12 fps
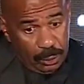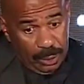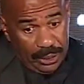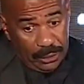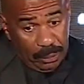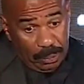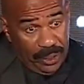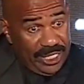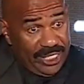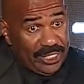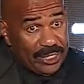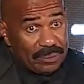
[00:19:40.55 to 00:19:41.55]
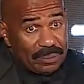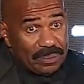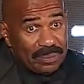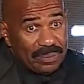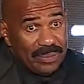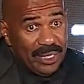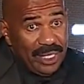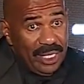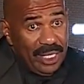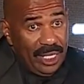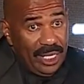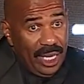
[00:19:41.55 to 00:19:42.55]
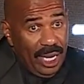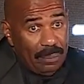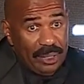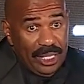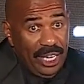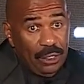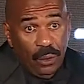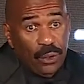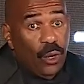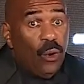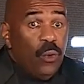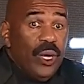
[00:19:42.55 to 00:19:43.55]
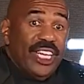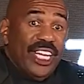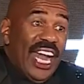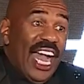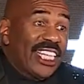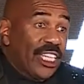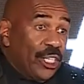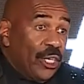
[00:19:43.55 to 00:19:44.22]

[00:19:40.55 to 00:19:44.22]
He's literally, you know, old enough to be my dad,